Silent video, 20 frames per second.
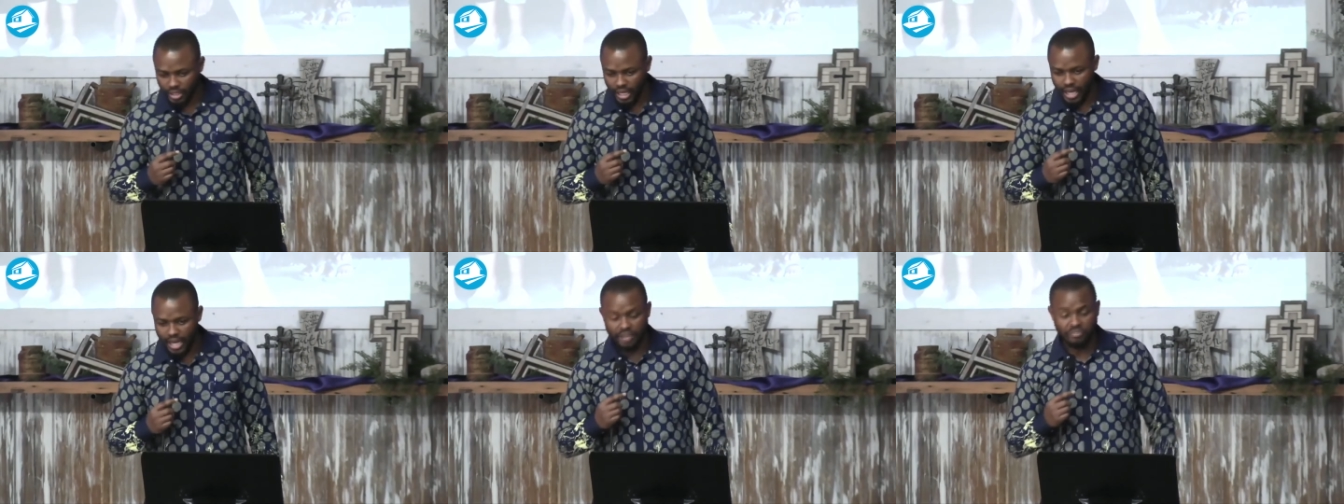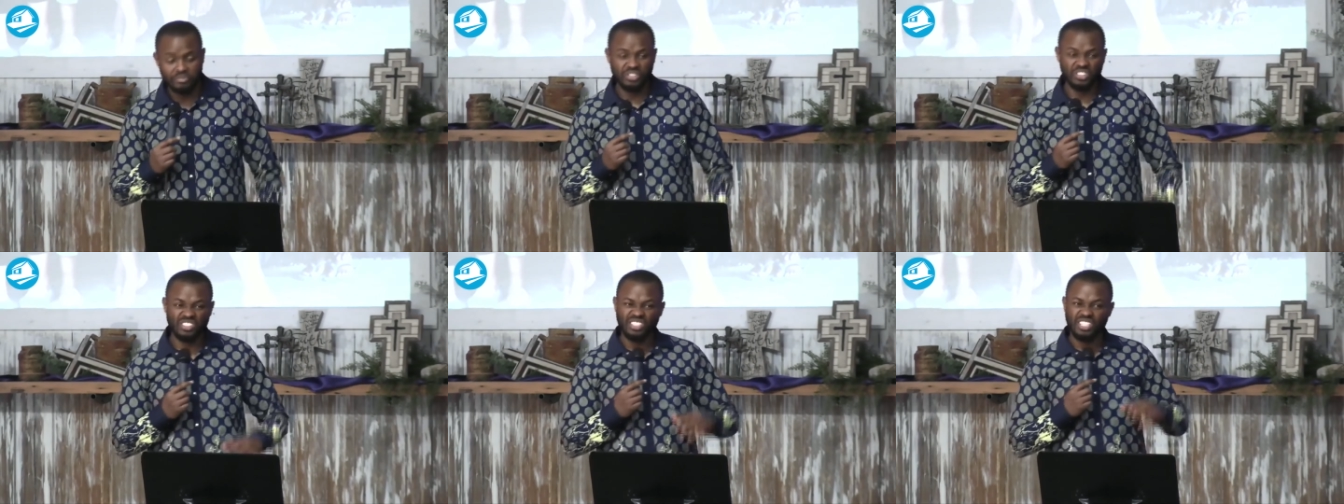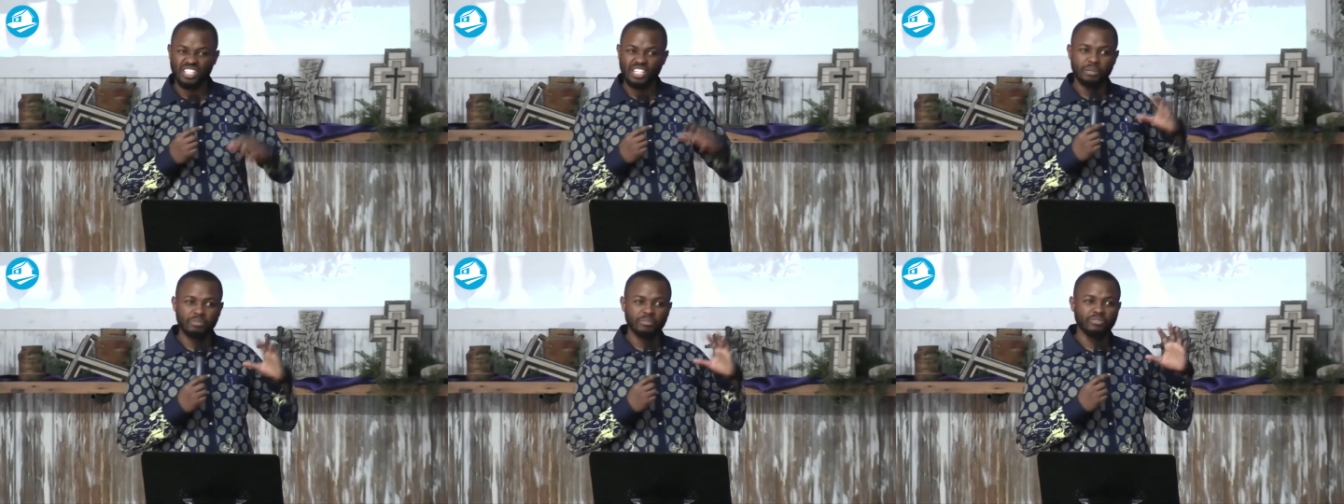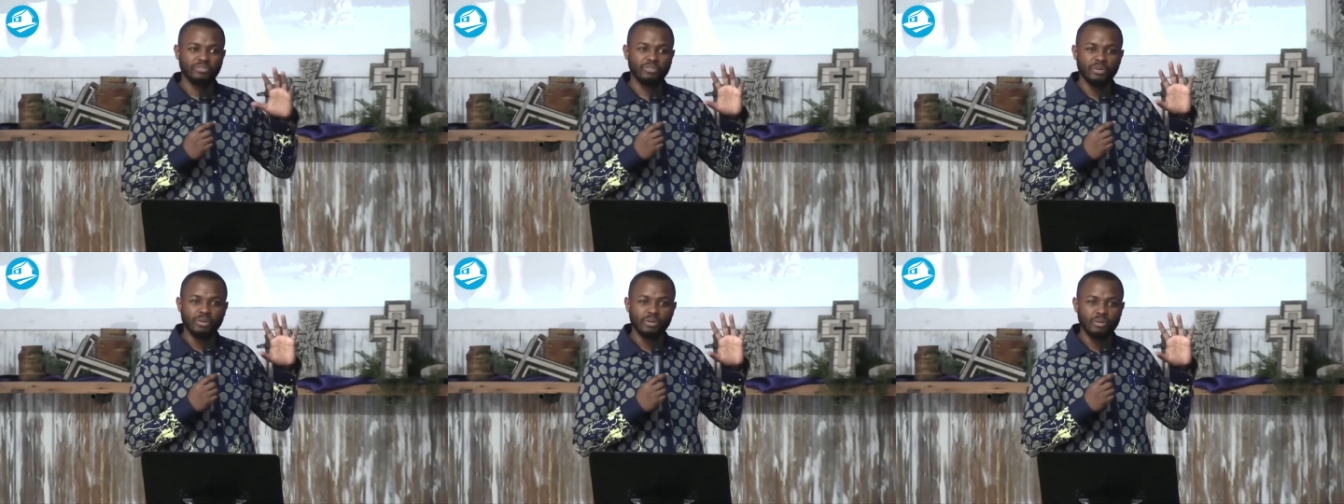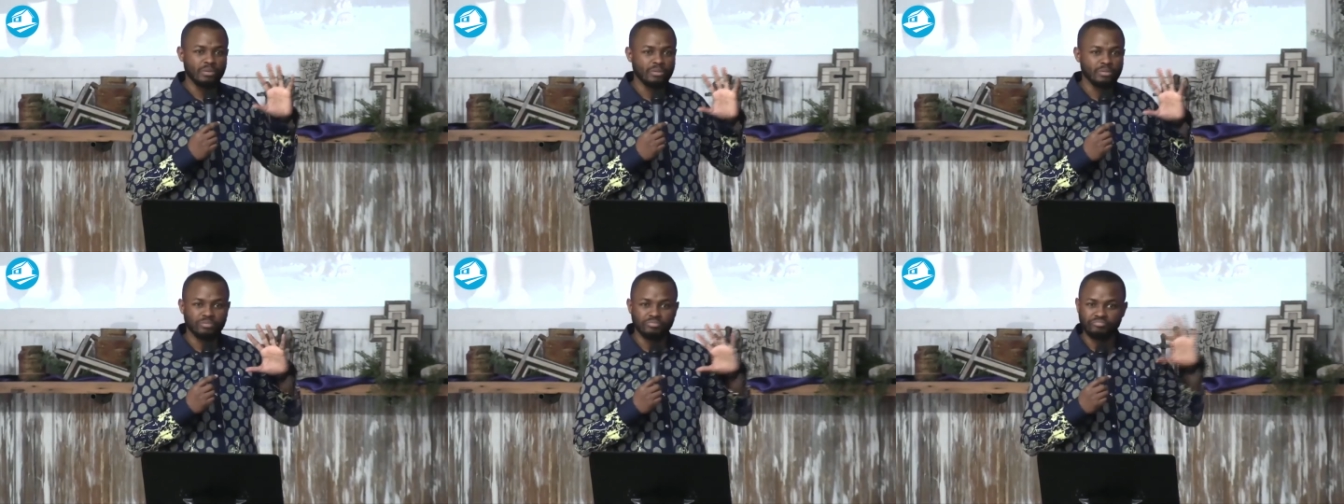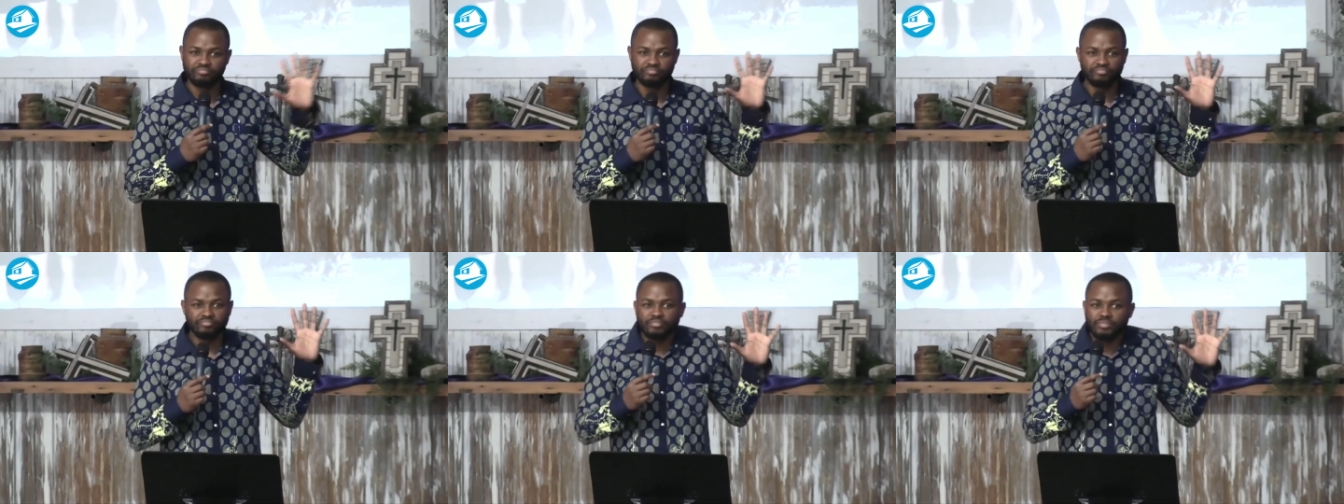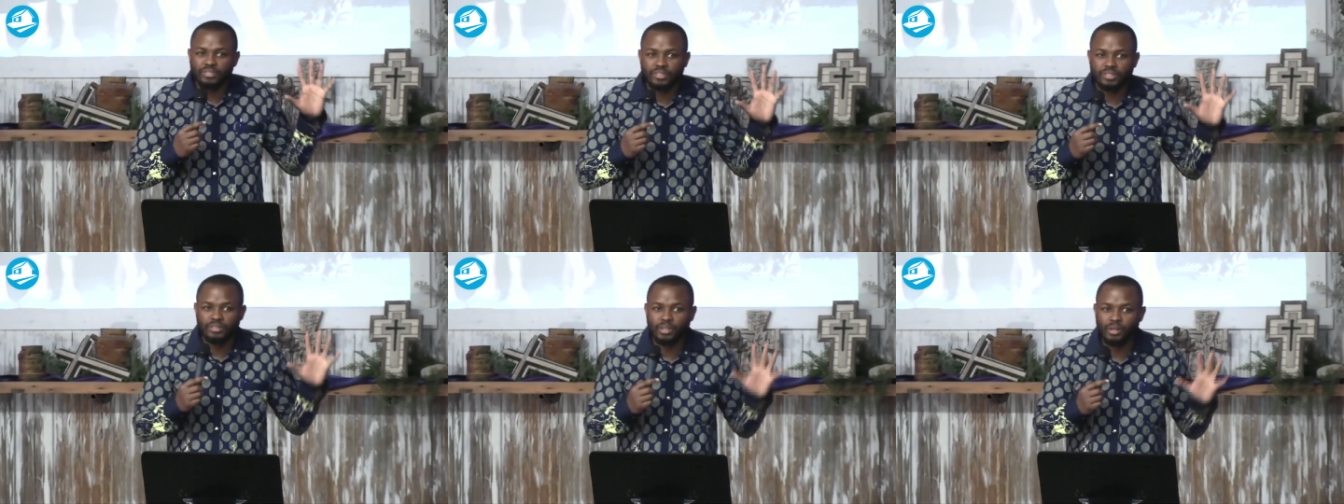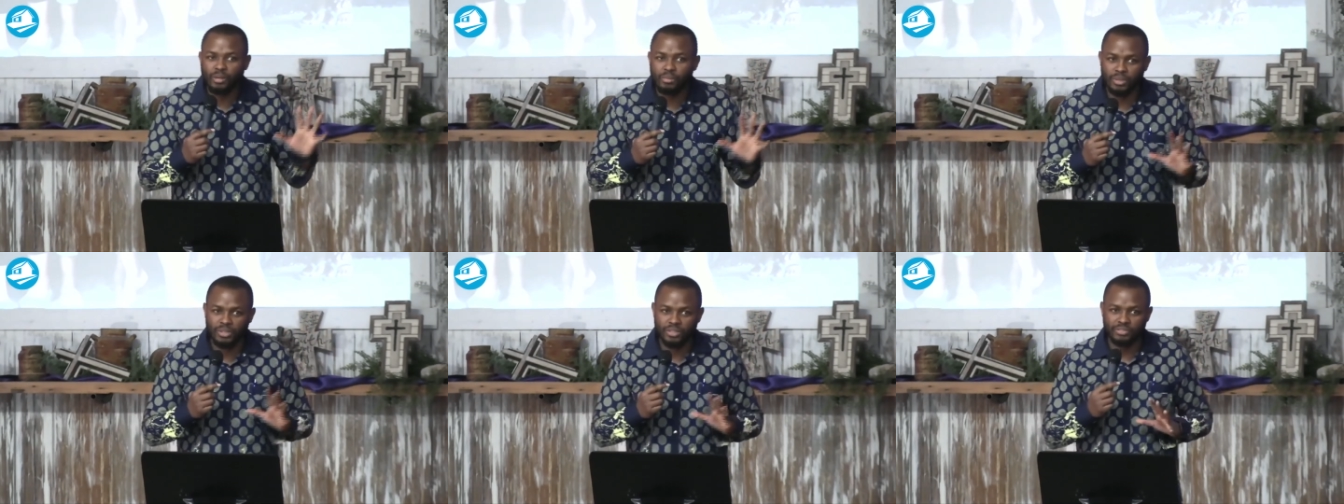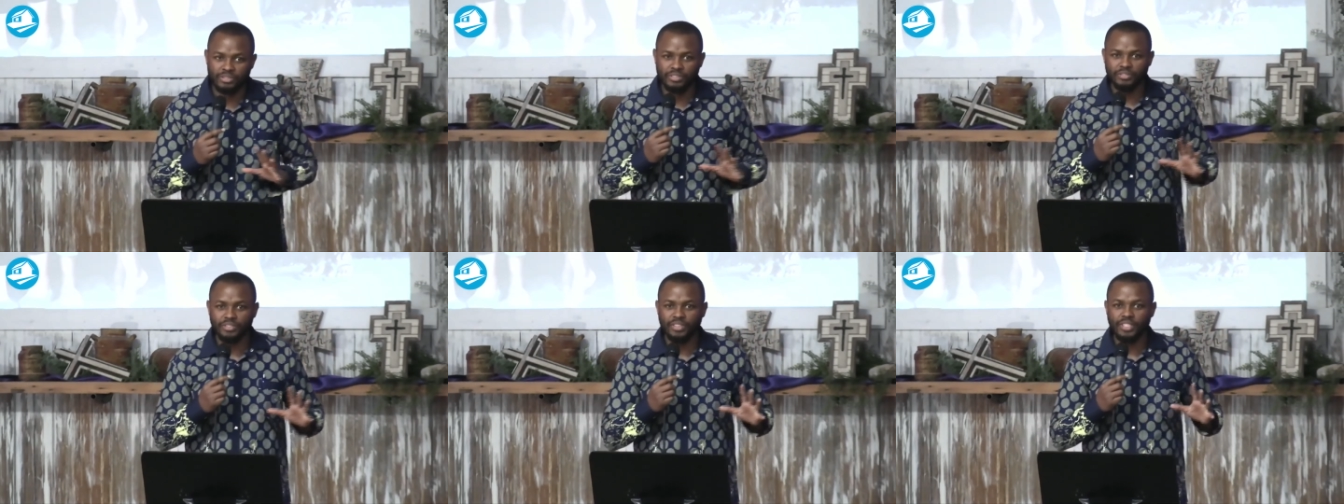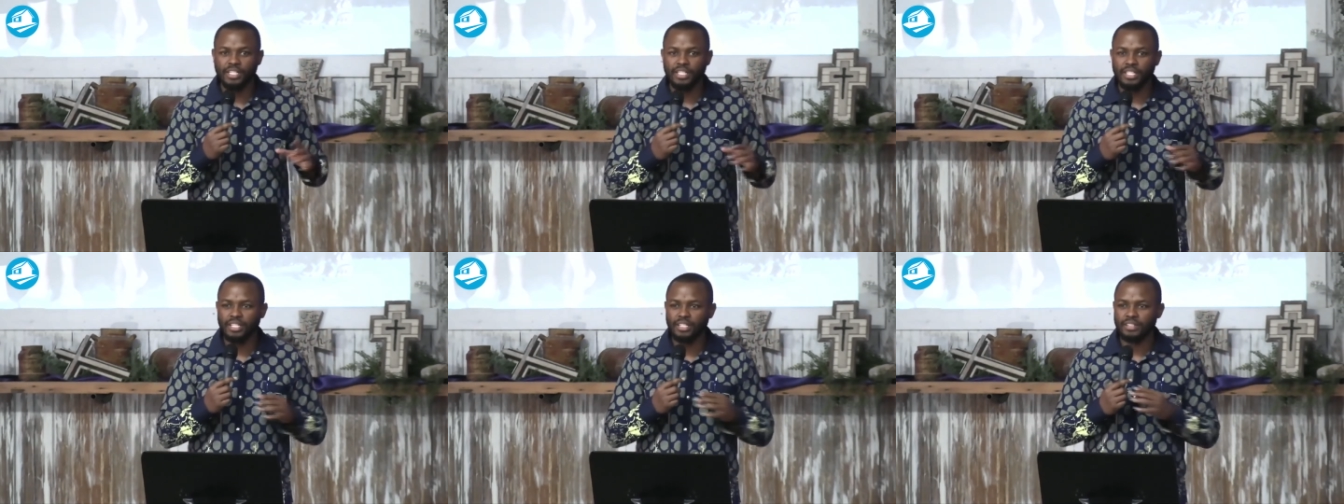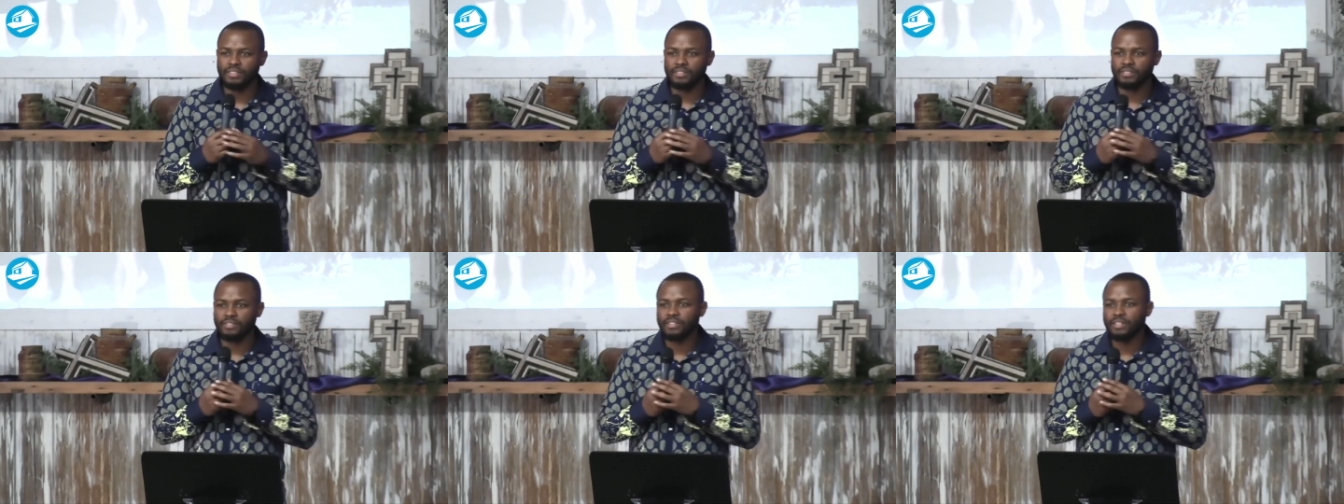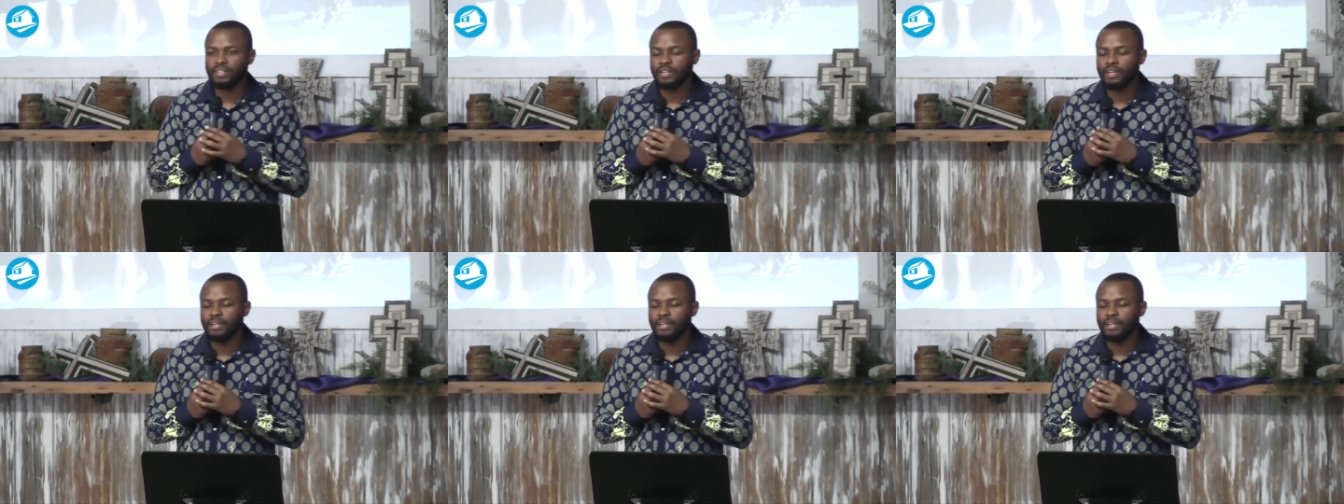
I haven't seen him for almost 15 years.